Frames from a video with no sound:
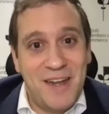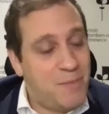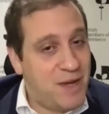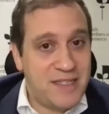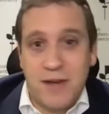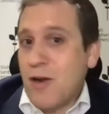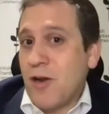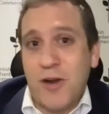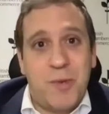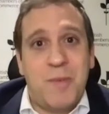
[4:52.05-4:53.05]
because there are
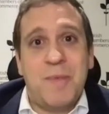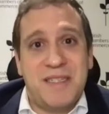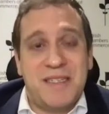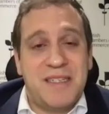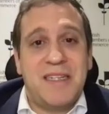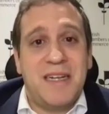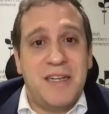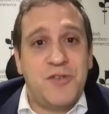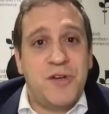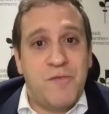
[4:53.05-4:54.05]
going to be businesses that
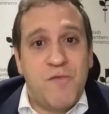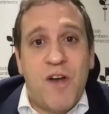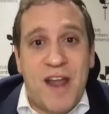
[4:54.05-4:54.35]
literally run